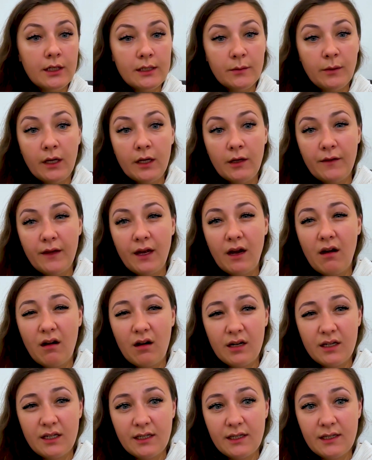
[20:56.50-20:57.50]
is one of the
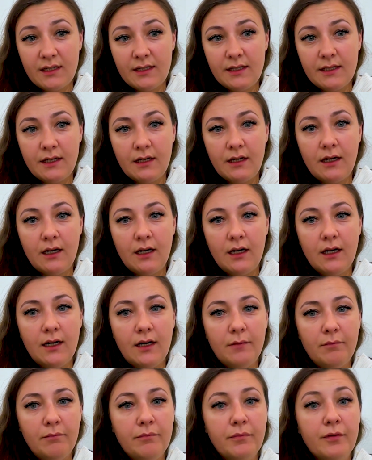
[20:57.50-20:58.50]
hardest
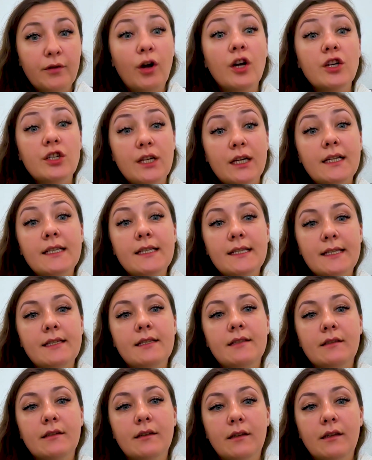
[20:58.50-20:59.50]

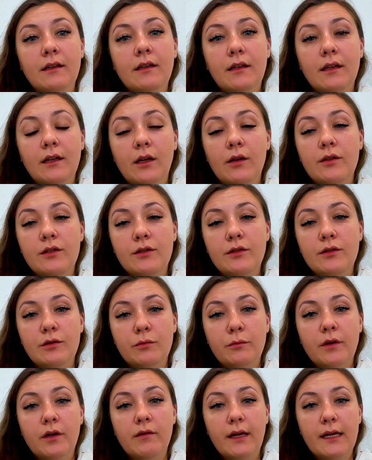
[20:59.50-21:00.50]
projects,
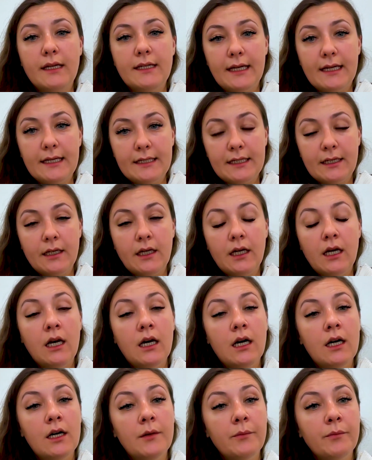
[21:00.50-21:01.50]
to migrate data,
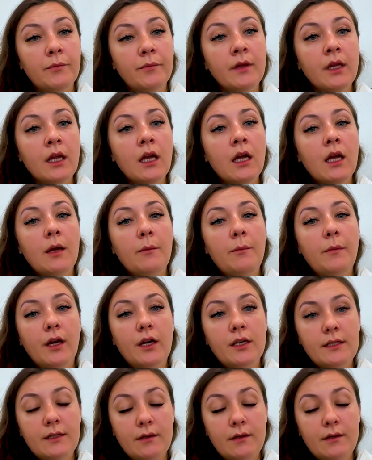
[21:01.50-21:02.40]
because